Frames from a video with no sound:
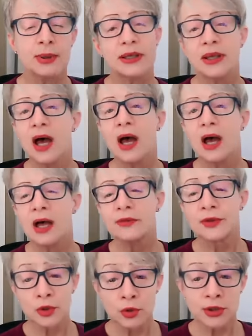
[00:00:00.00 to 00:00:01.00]
But
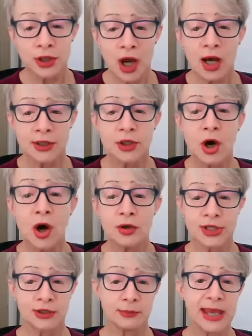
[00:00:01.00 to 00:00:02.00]
the Lord God
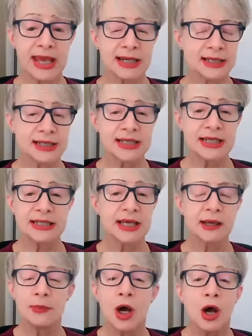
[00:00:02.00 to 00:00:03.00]
called to the man and said to
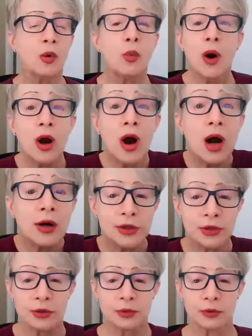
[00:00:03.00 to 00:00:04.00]
him, "Where are
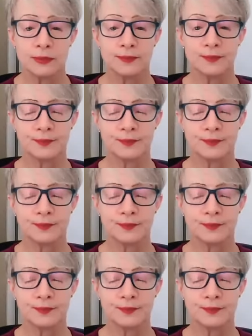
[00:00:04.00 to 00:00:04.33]
you?"